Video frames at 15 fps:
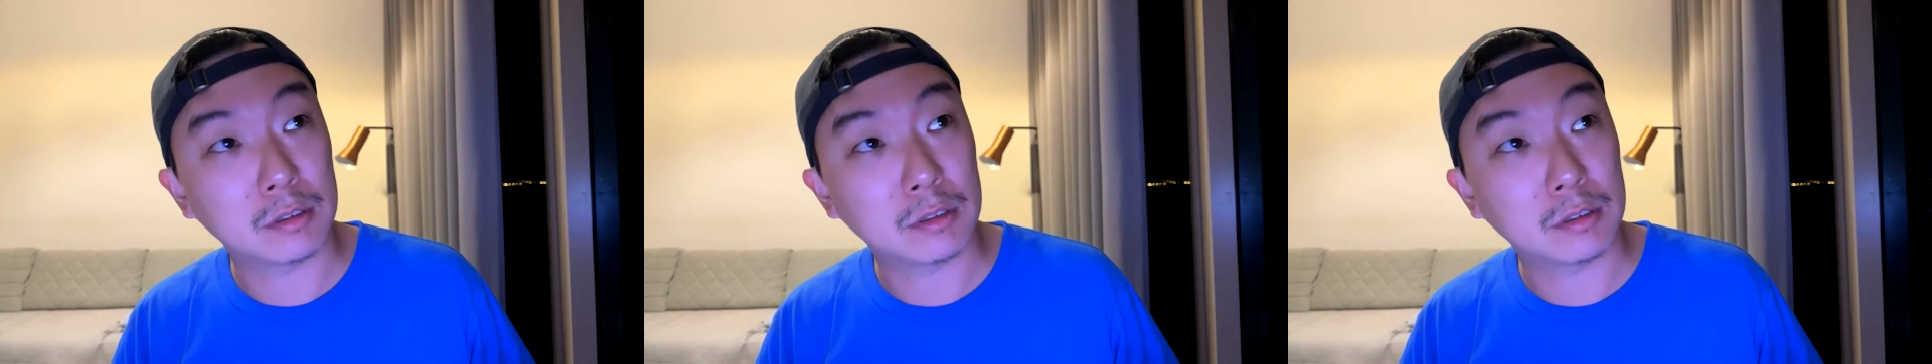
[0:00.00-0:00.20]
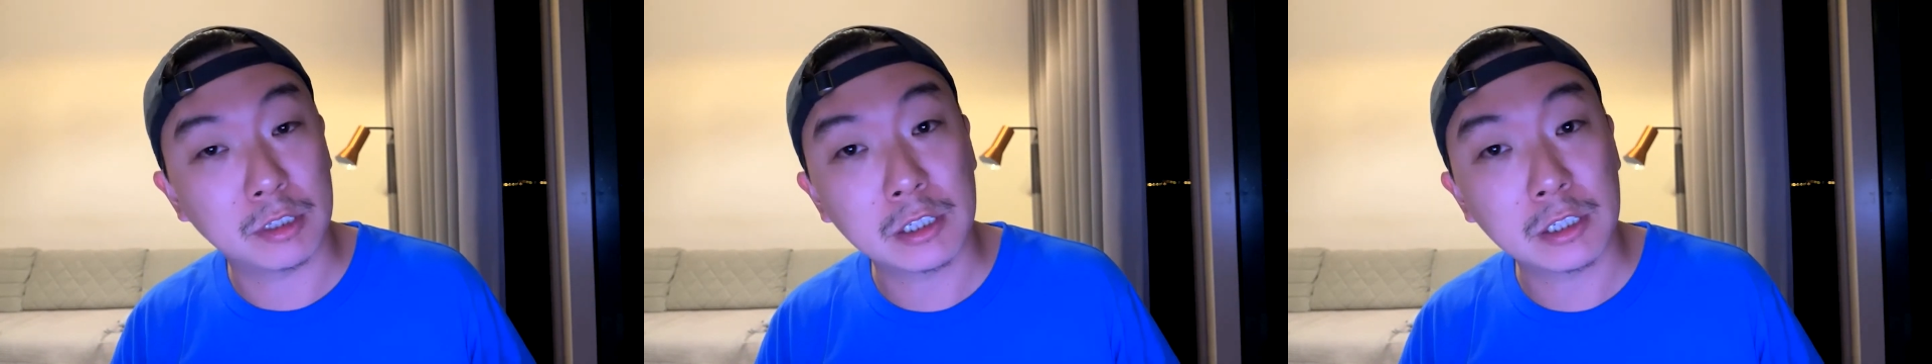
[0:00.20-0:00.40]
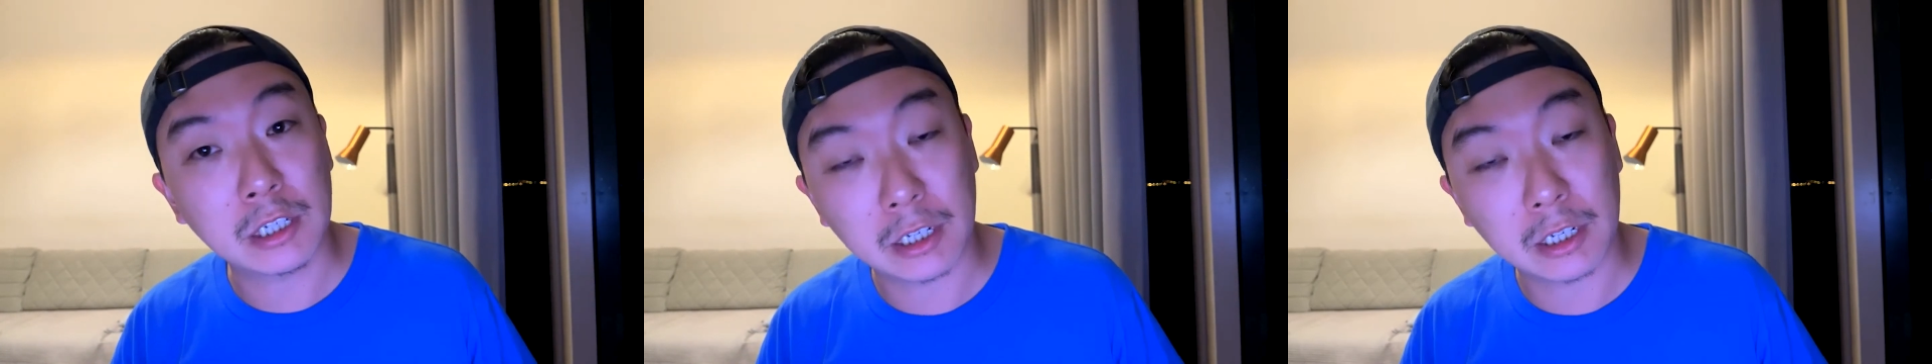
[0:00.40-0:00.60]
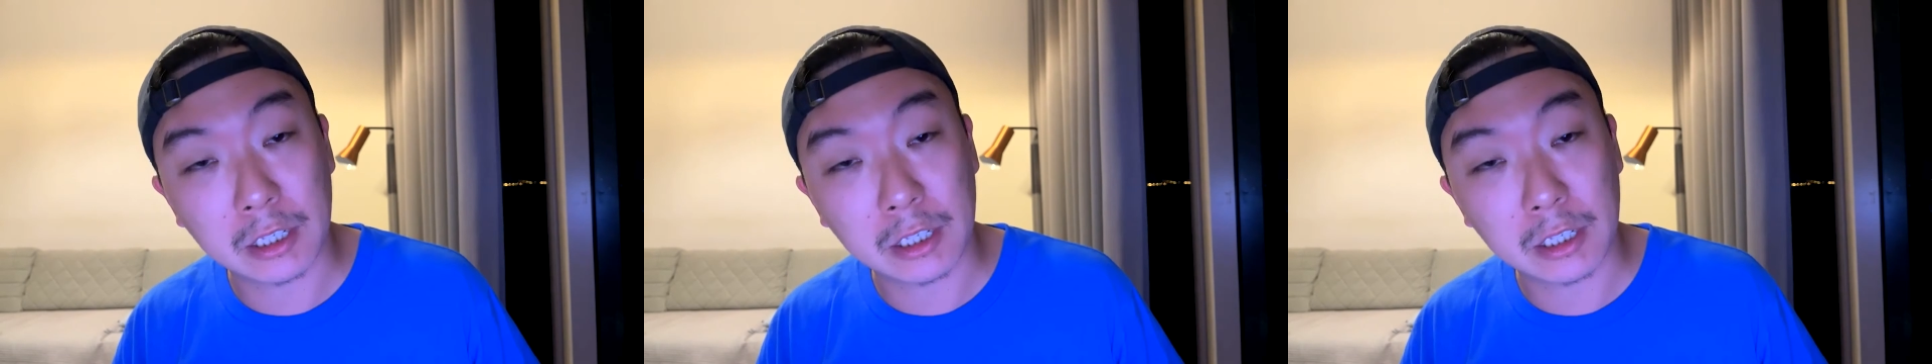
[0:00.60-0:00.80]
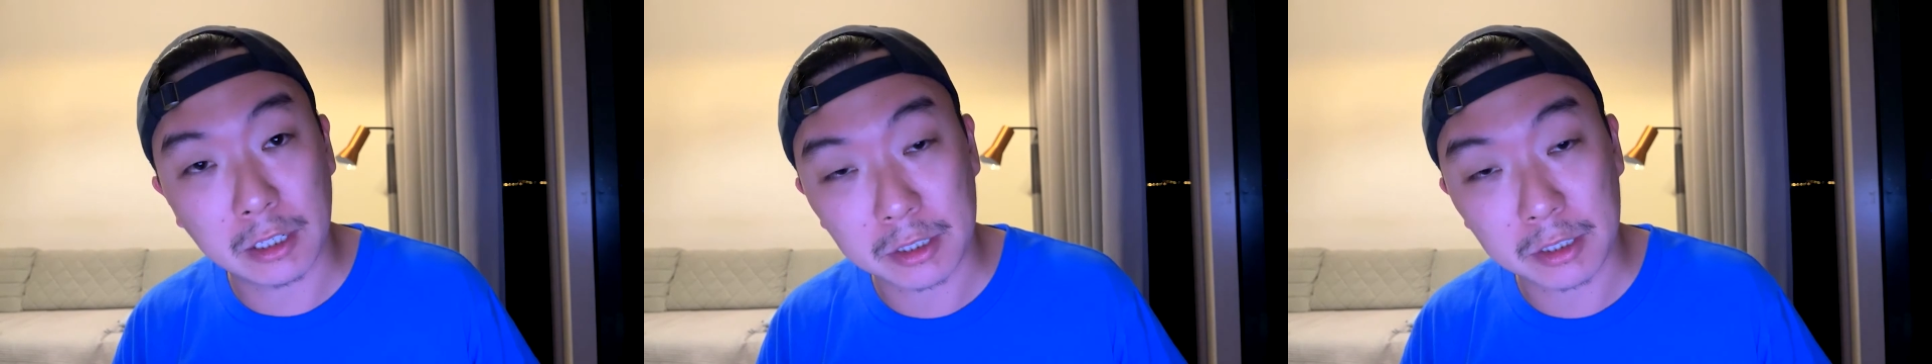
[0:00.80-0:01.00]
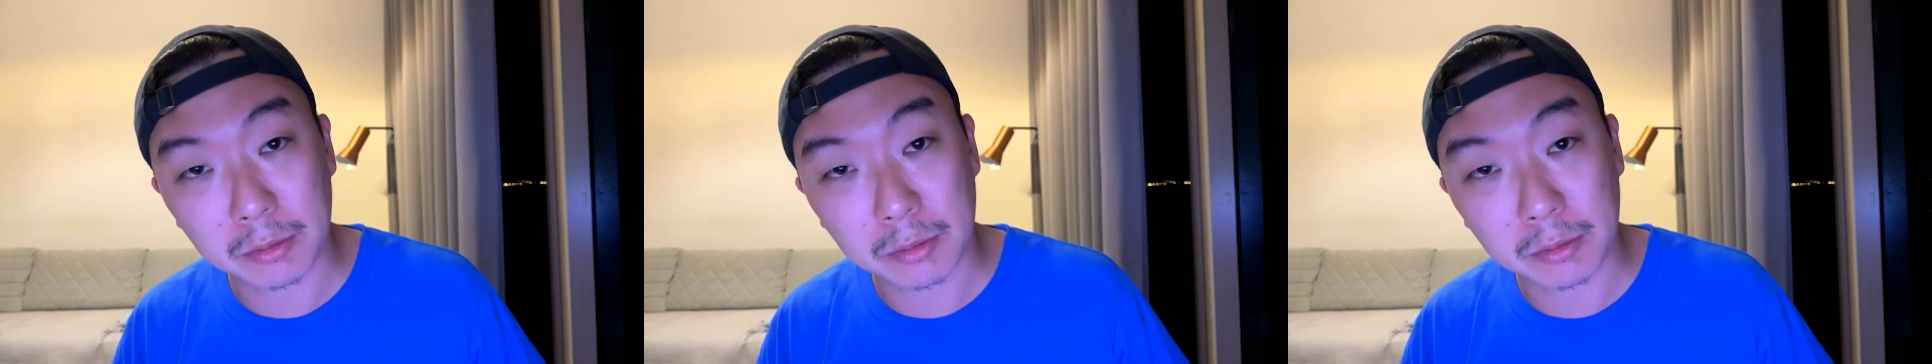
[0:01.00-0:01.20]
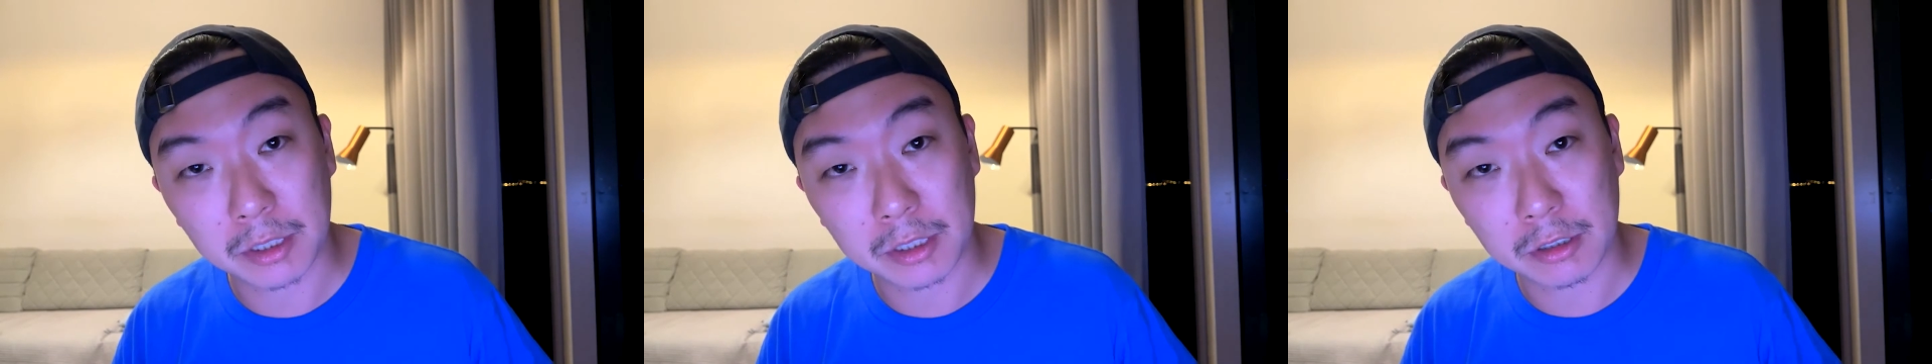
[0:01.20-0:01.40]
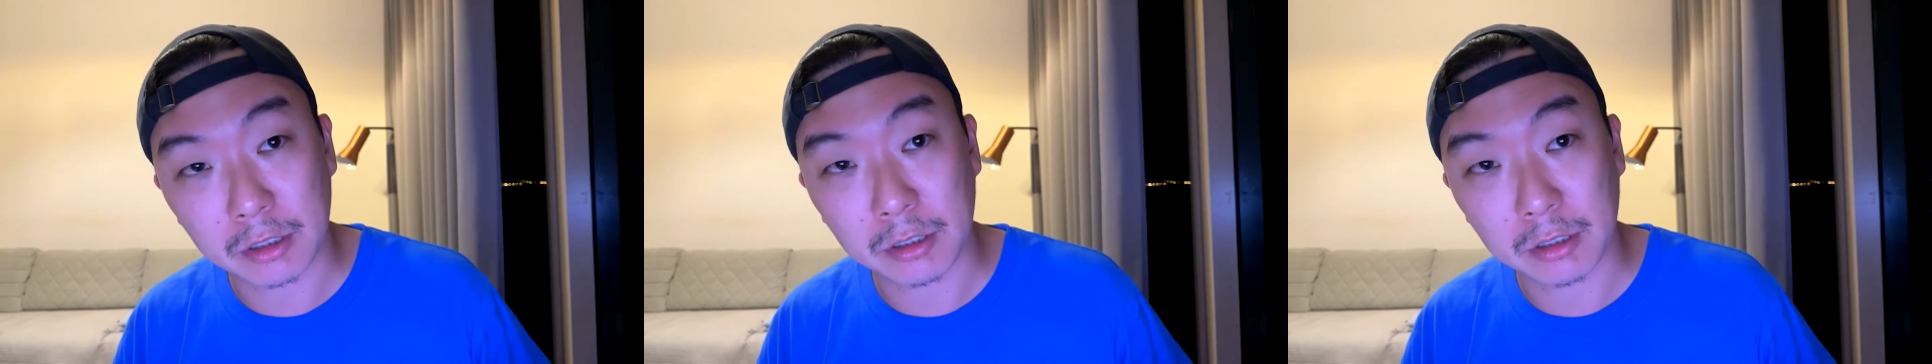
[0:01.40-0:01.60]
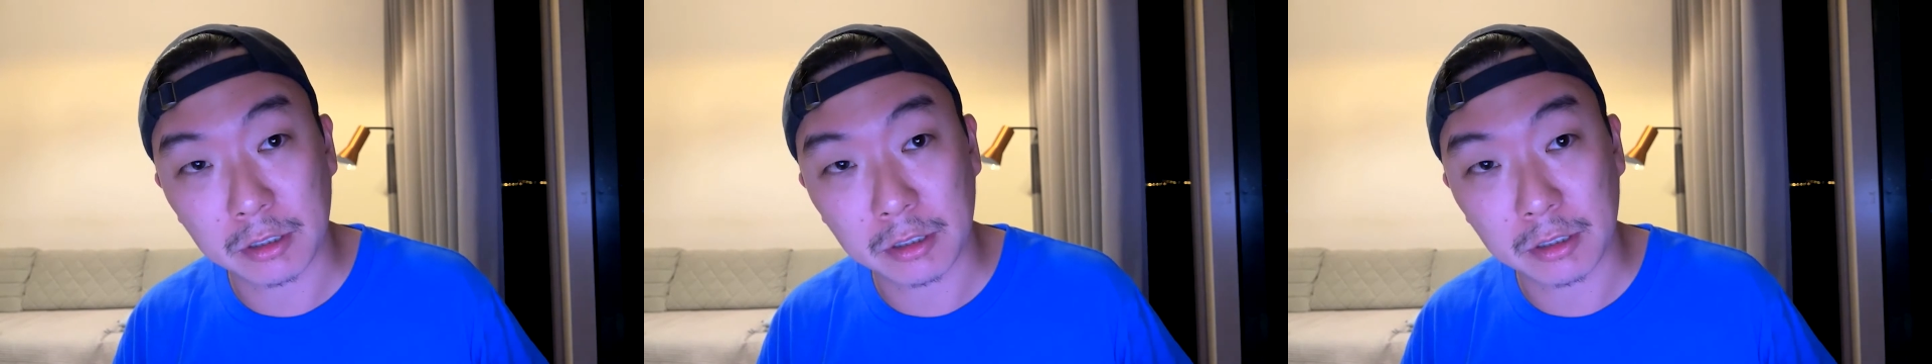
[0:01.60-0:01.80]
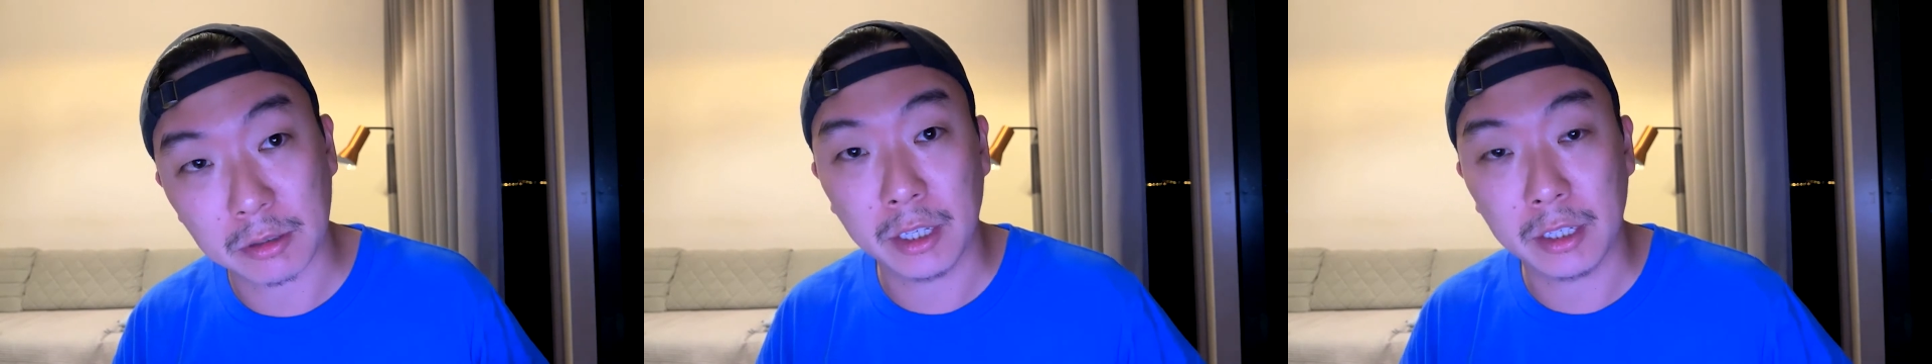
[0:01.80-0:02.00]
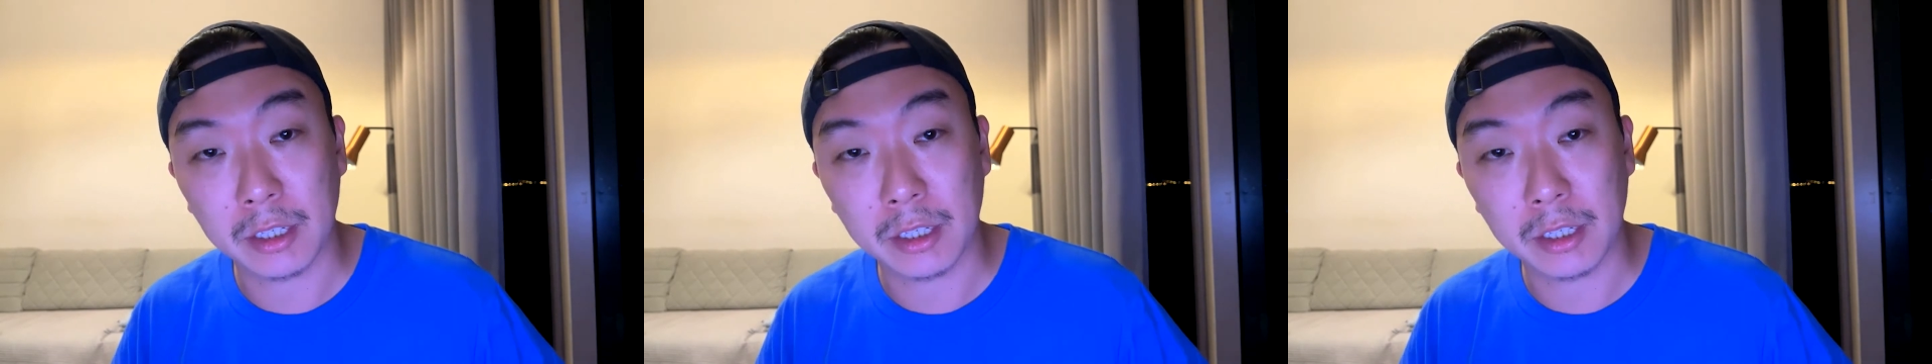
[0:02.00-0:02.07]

originally meant to be shot in May